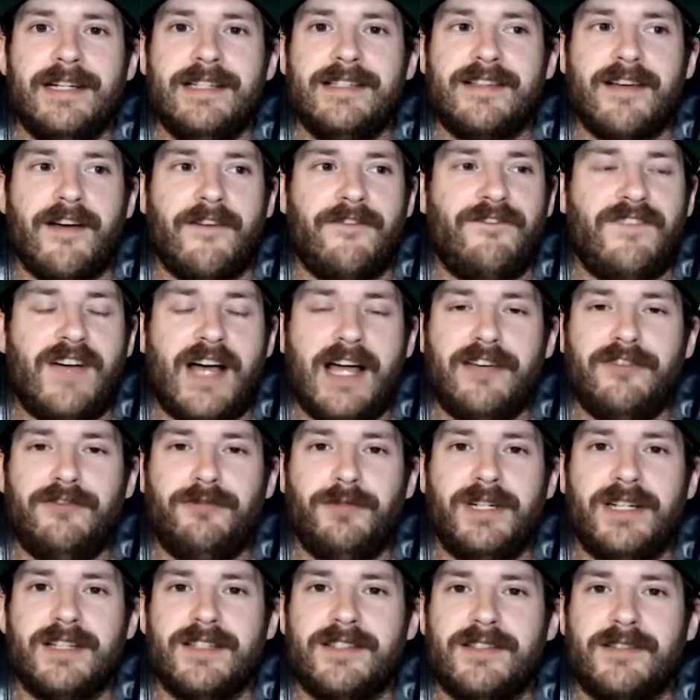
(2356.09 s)
He's got 5
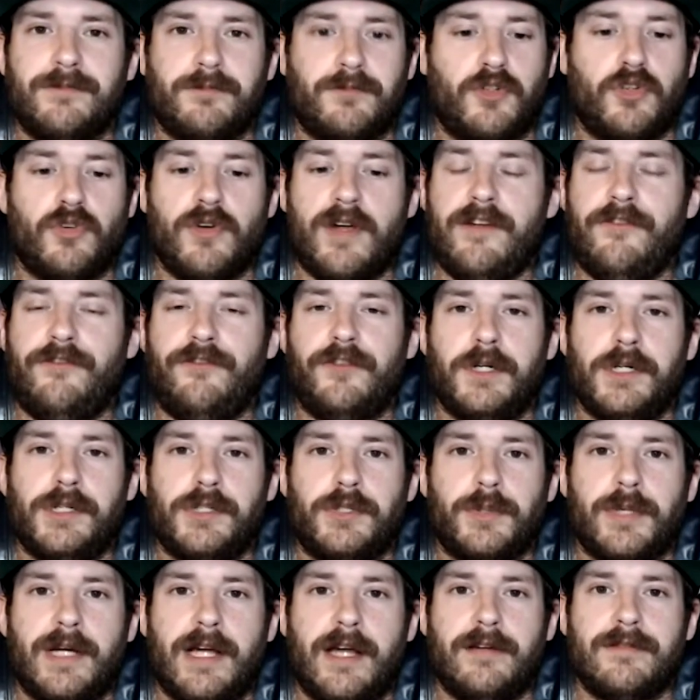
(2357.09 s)
minutes, great
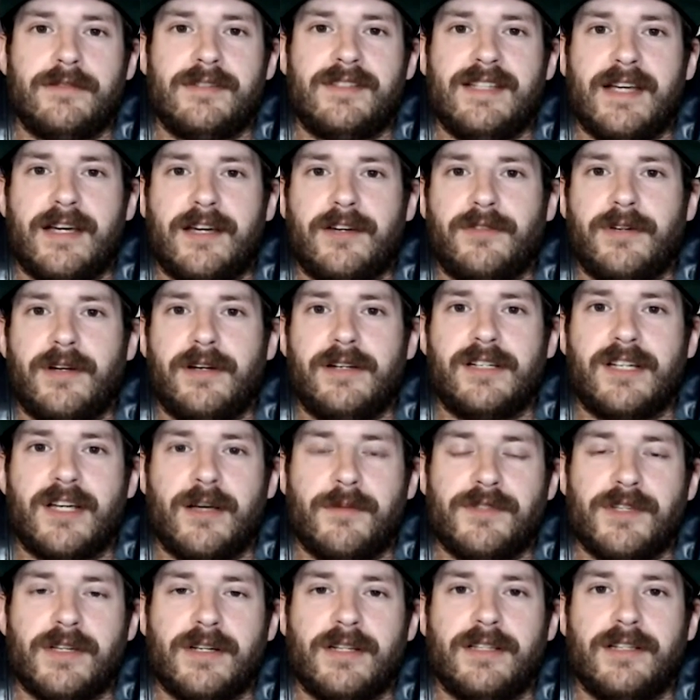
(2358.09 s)
first round. Second round, he
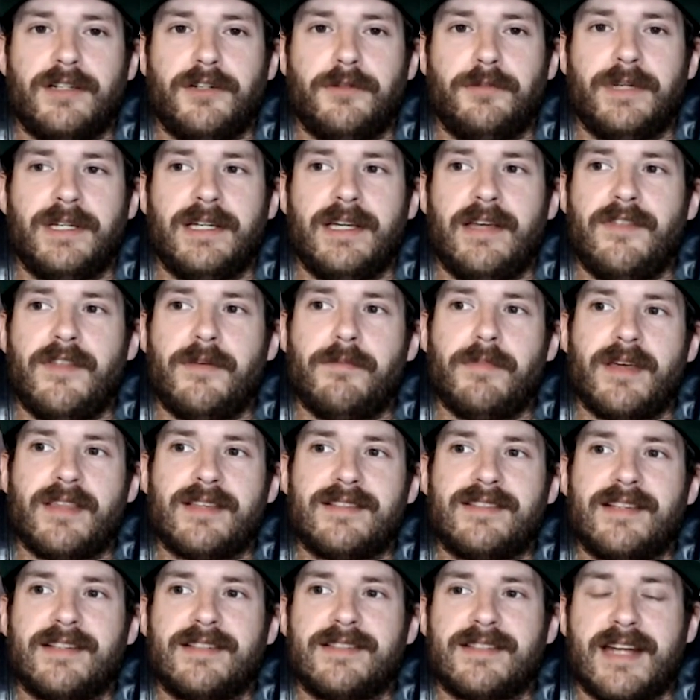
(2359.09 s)
comes out a little bit. And then by the
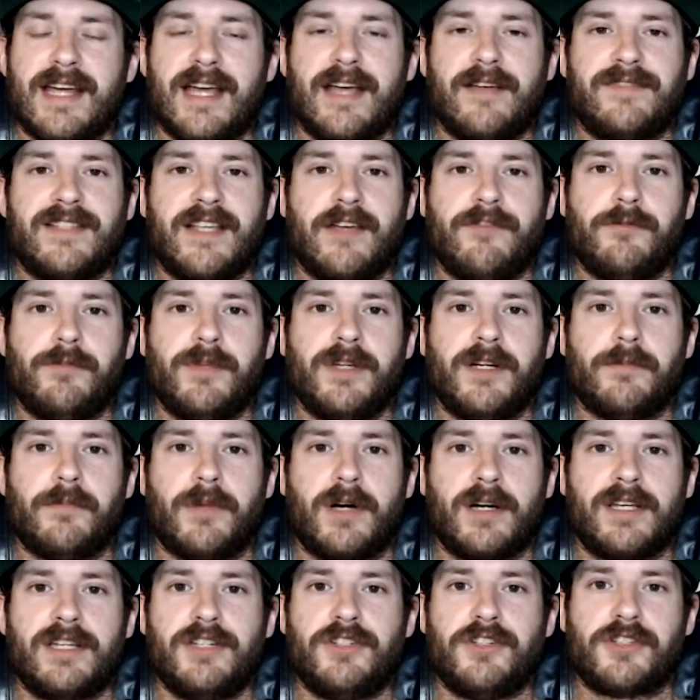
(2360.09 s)
six and a half, seven-minute
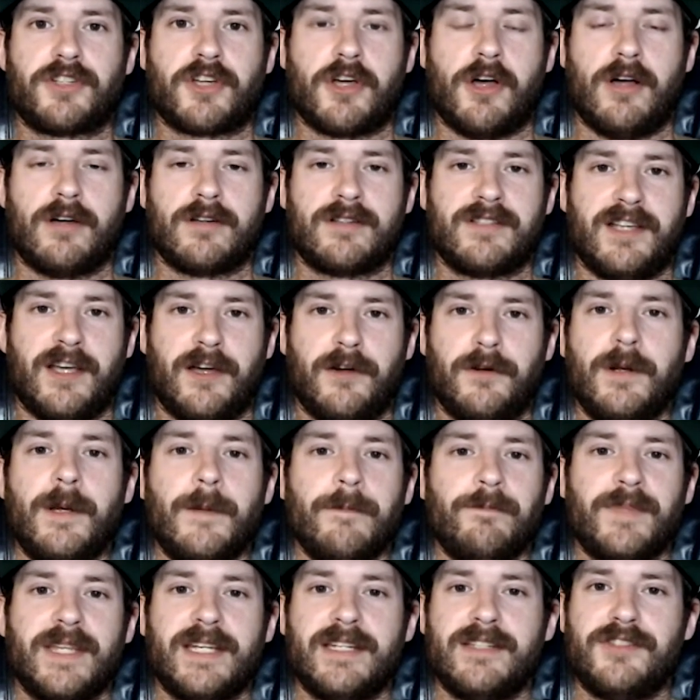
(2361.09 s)
mark, he just conks out,
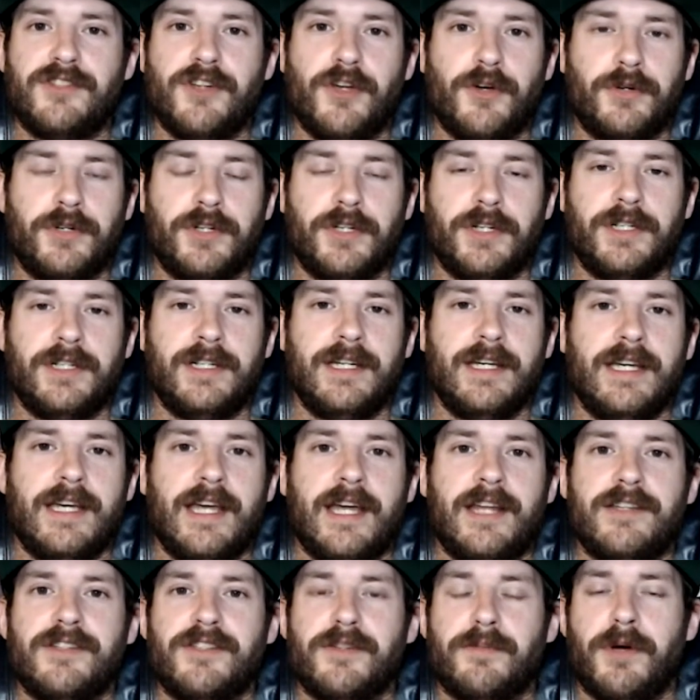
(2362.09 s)
and he's no good,
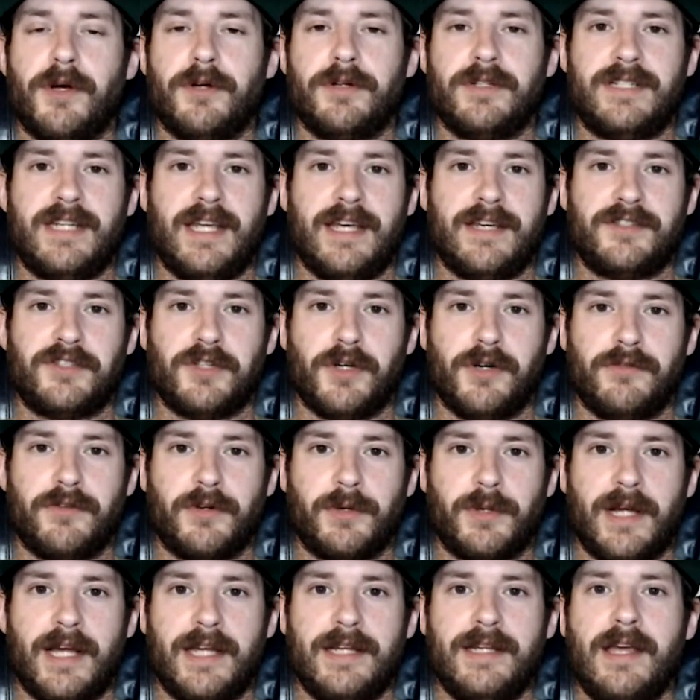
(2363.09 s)
and his opponent takes
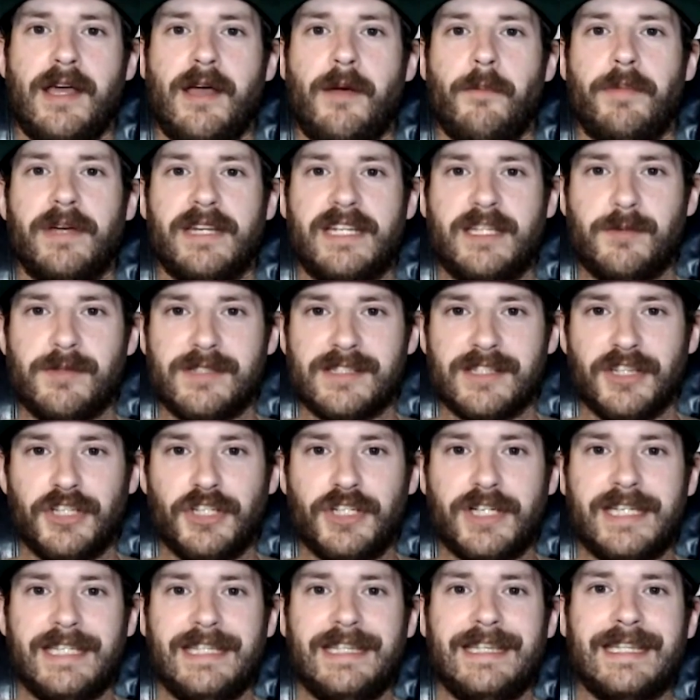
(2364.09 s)
over, right? But he was
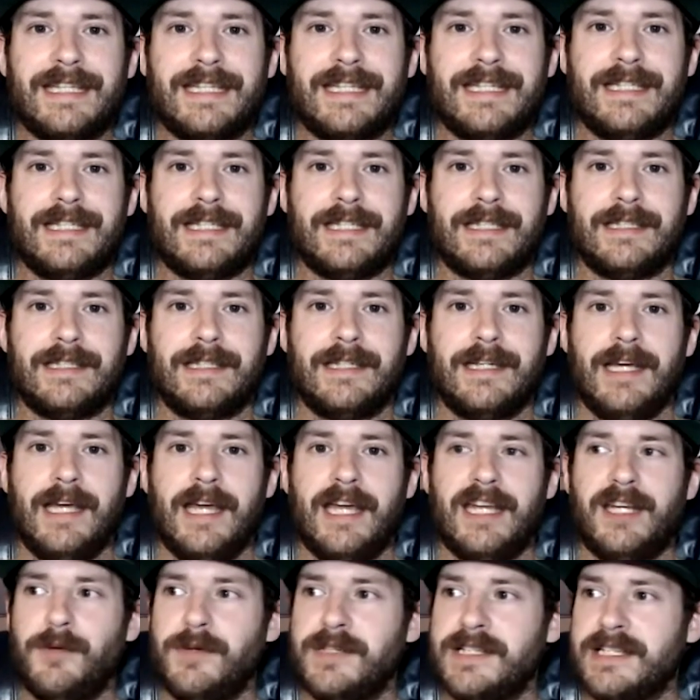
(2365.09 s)
looking lean,
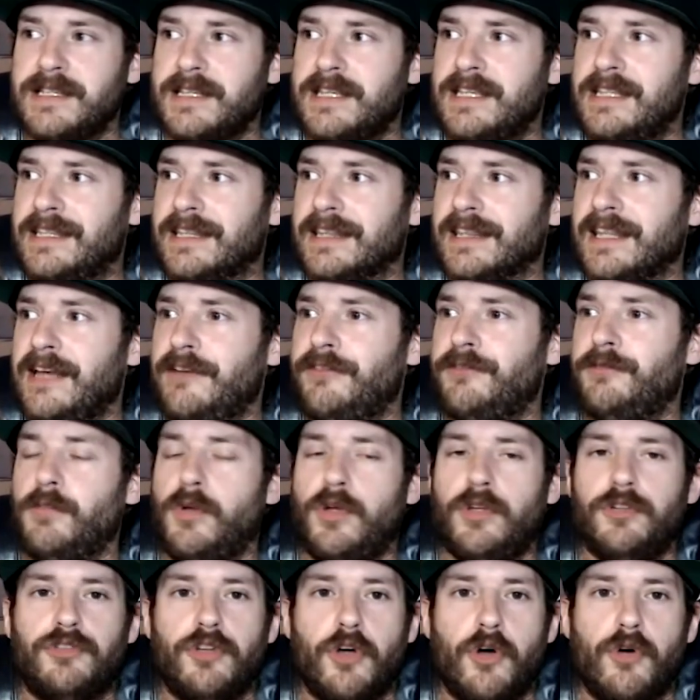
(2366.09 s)
and he left
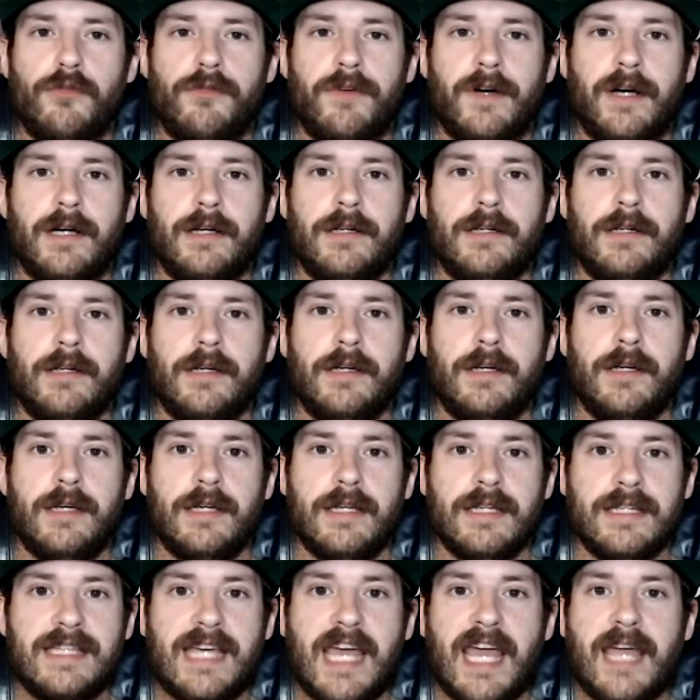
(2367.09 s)
Moldova.
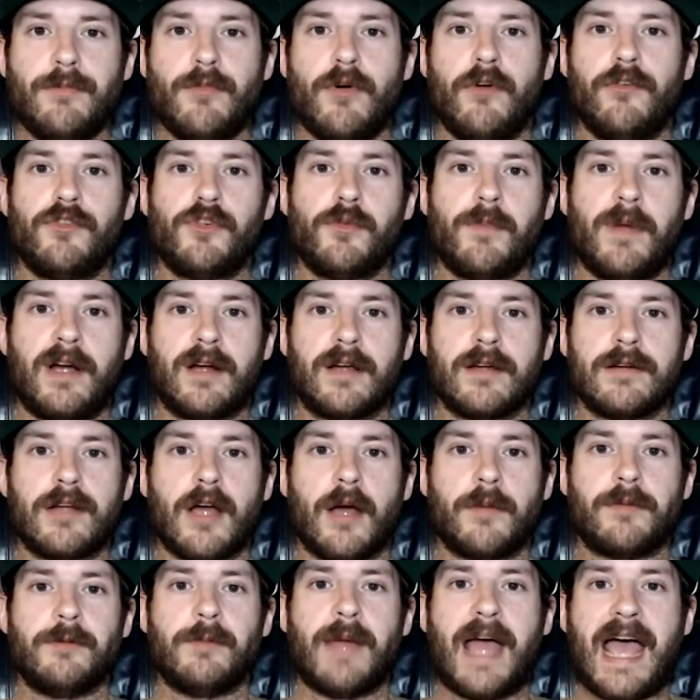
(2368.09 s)
He came over to American
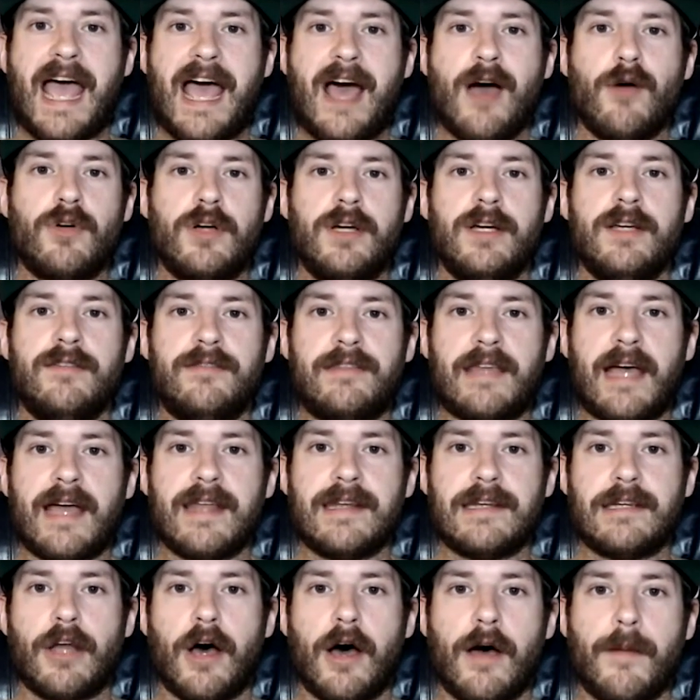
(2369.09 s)
Top Team. How could
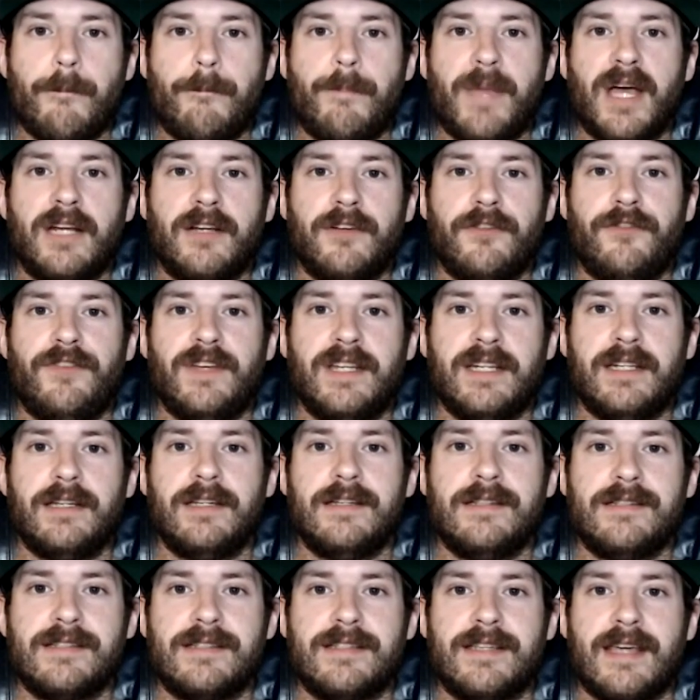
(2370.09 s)
that not benefit
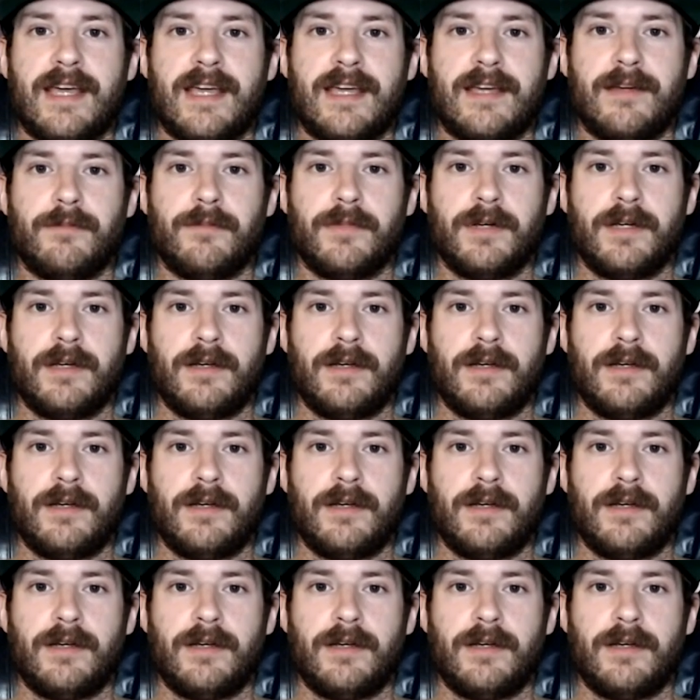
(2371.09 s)
his game?